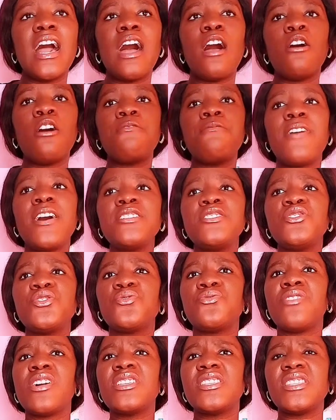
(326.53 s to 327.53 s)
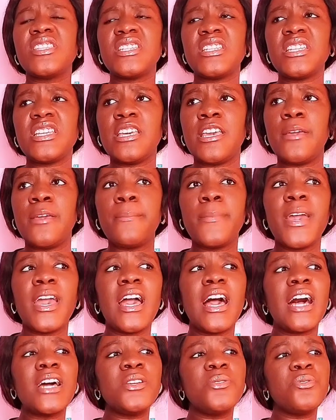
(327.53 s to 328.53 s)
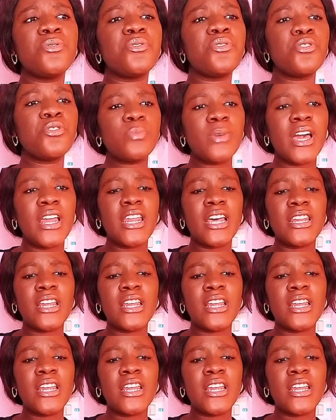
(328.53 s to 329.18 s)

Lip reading: I'll find this rest in him, and he will hold my hand,